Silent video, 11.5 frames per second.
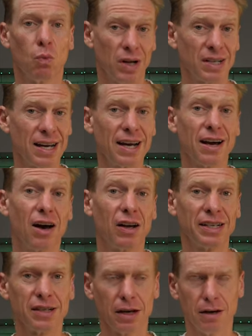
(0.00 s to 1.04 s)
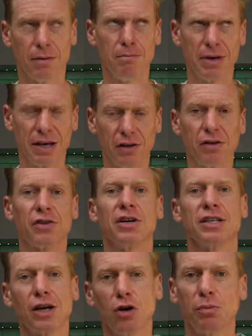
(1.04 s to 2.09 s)
One day I'll eat a meal that
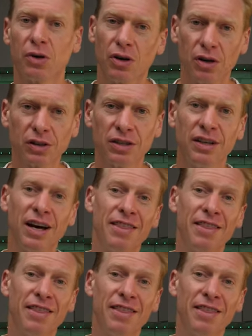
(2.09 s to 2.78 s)
is home cooked,